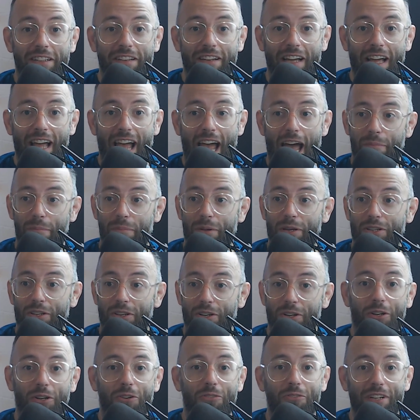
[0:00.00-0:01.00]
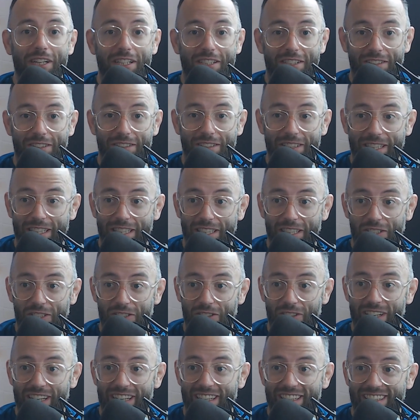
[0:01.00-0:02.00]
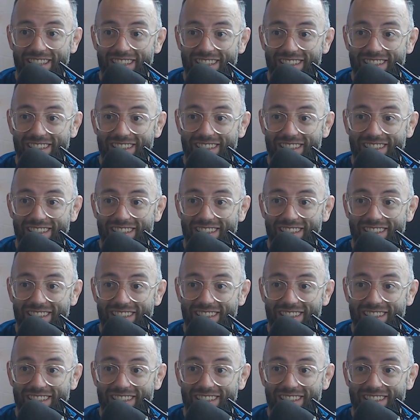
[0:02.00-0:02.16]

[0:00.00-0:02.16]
happened to her recently in training.